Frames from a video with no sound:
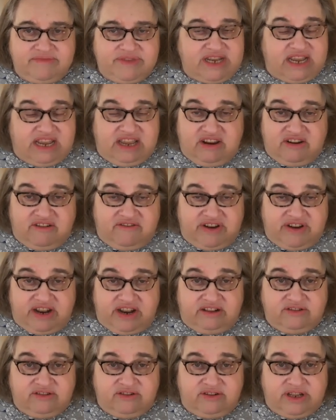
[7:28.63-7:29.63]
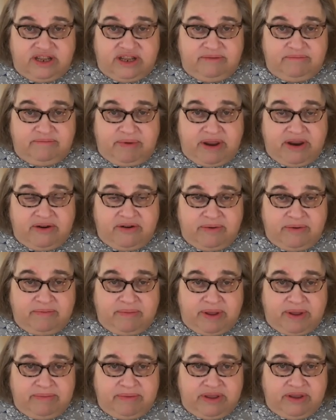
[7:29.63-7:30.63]
taking care of an elderly parent,
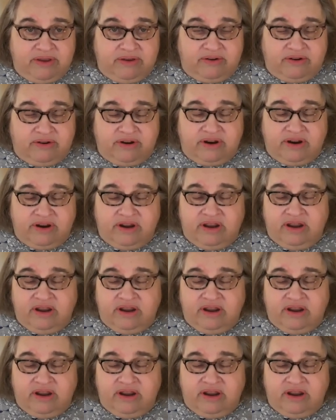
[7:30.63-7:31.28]
maybe, or